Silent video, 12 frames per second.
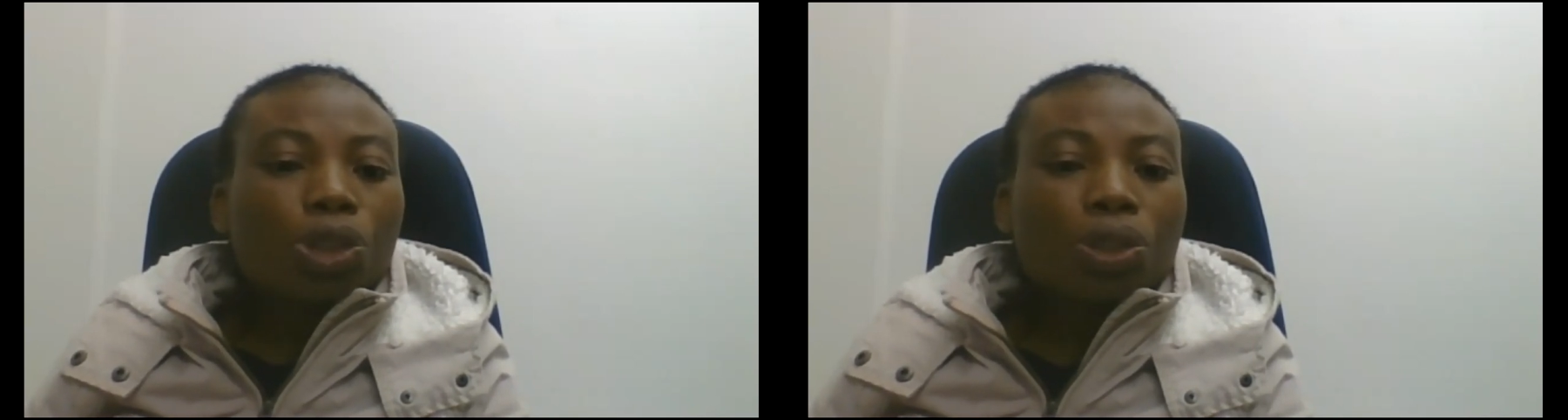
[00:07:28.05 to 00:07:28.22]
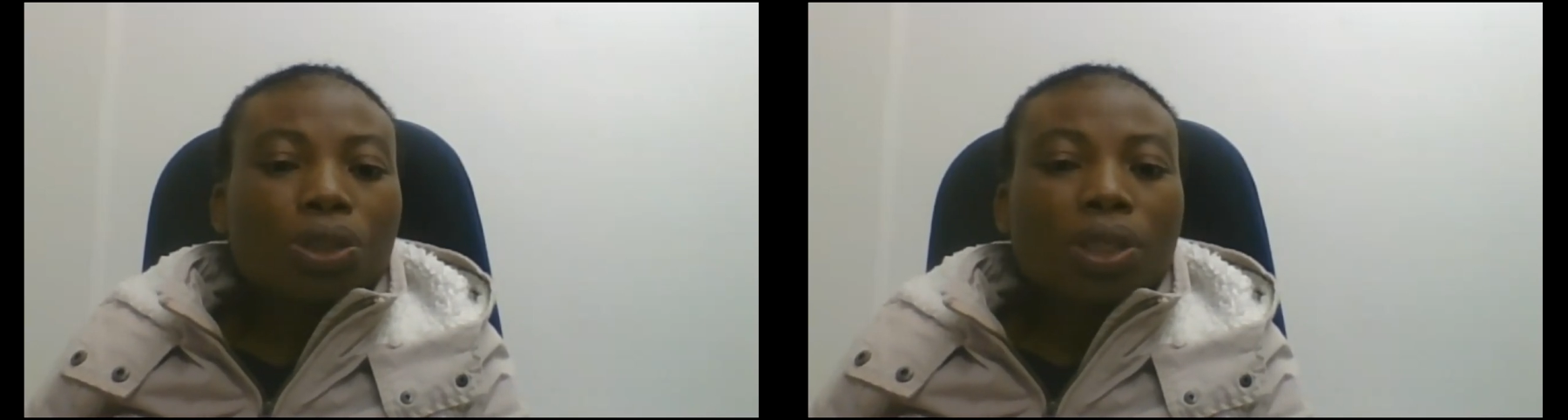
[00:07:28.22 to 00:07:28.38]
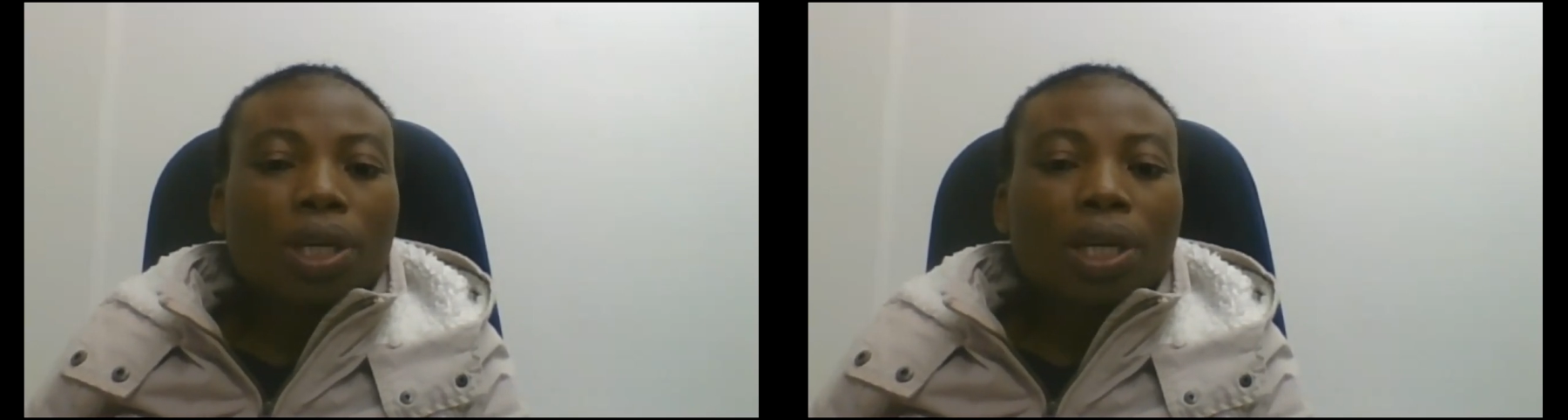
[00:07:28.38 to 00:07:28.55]

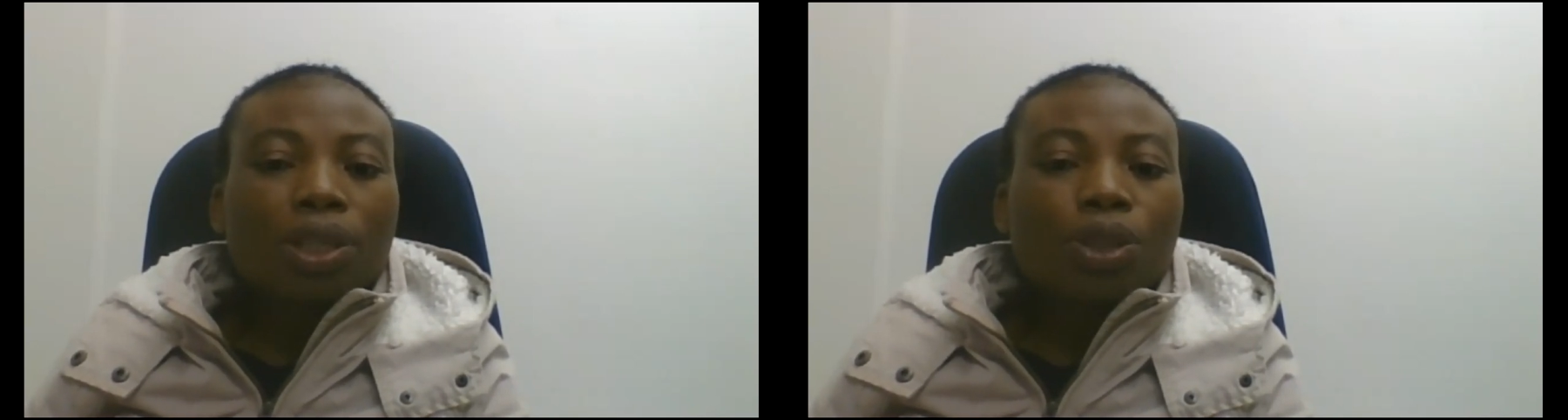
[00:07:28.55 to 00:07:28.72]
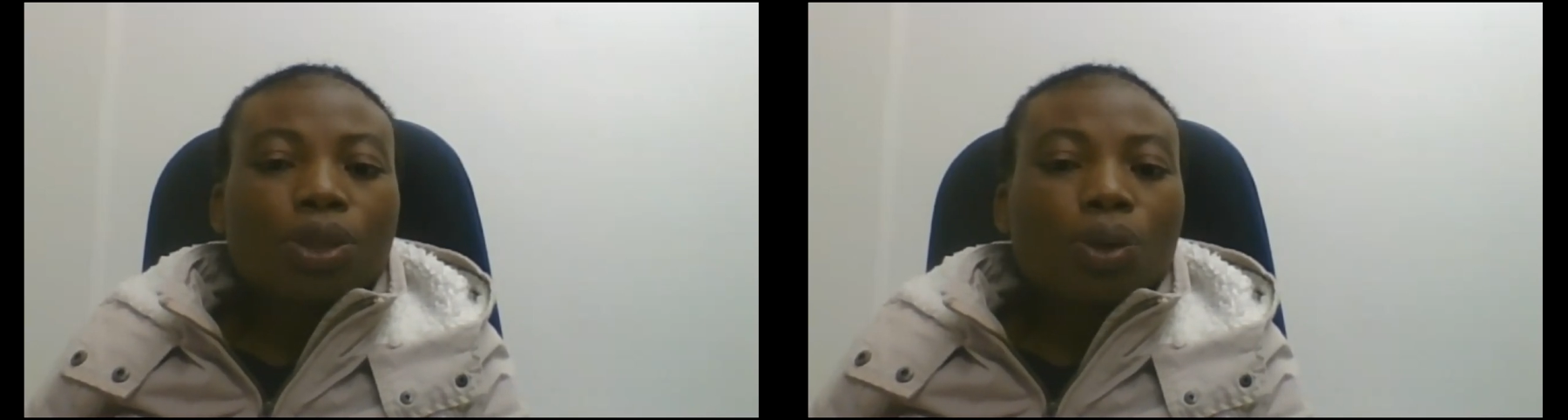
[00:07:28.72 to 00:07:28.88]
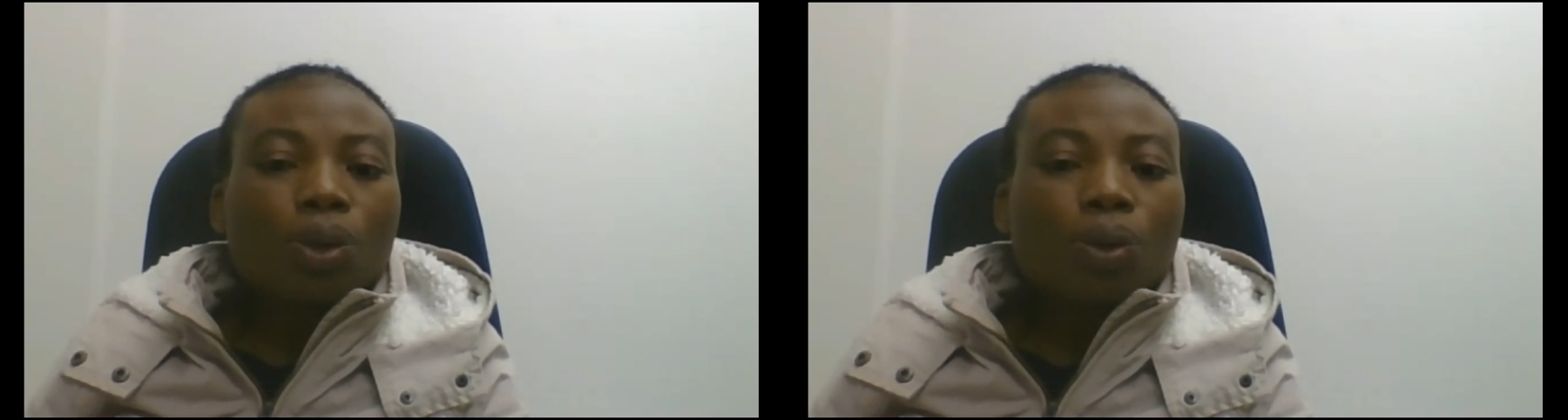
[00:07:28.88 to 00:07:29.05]
share
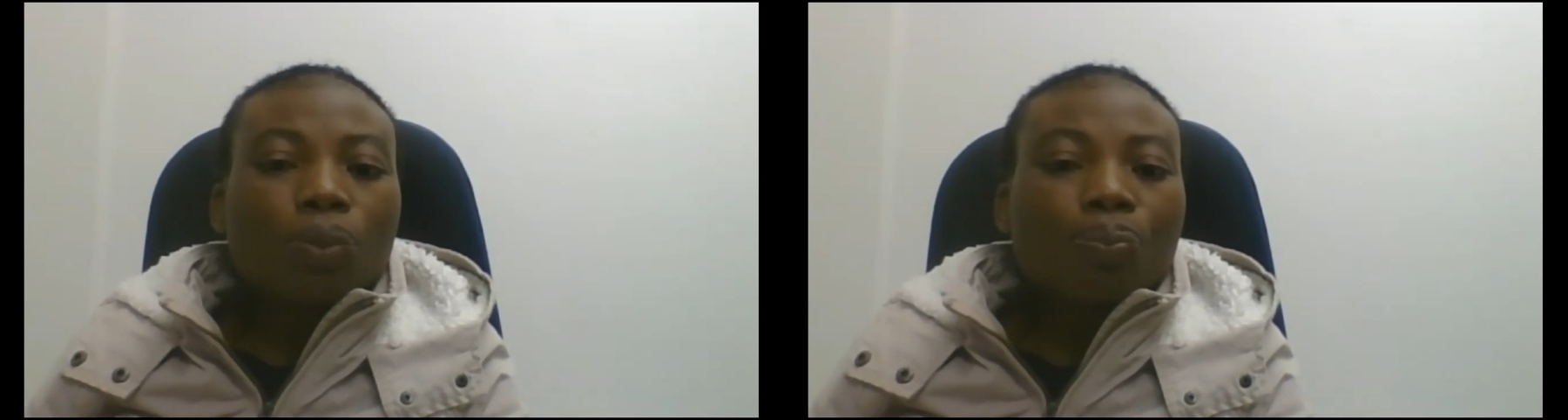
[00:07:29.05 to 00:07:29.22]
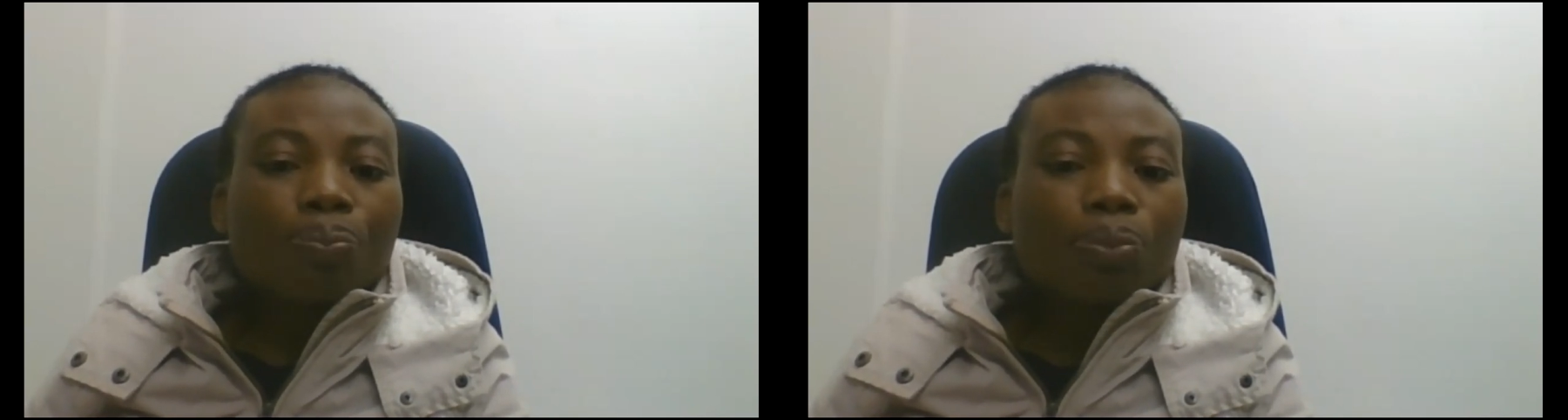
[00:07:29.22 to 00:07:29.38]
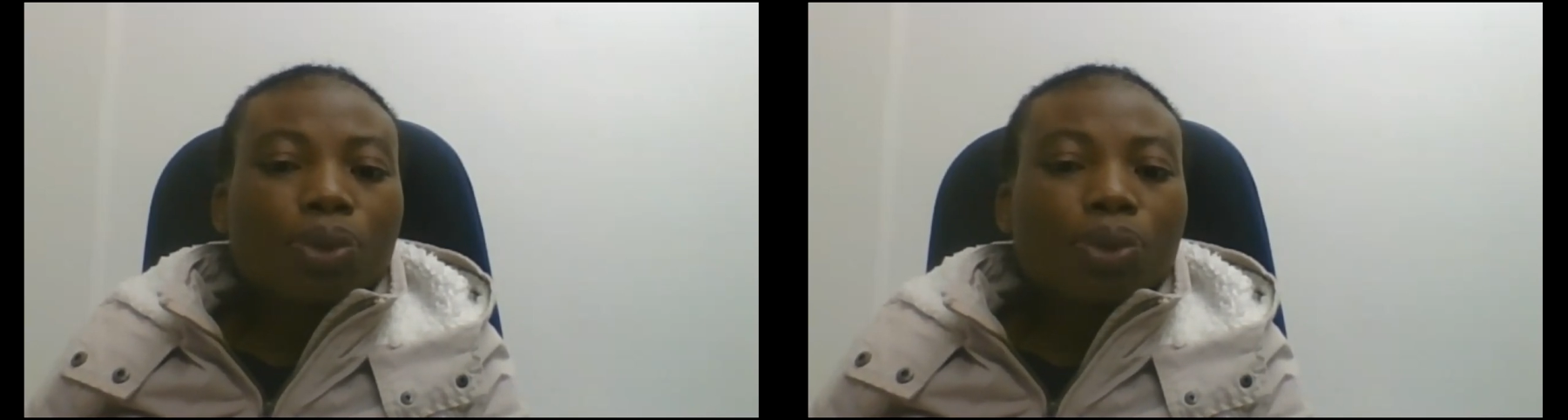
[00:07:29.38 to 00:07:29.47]
your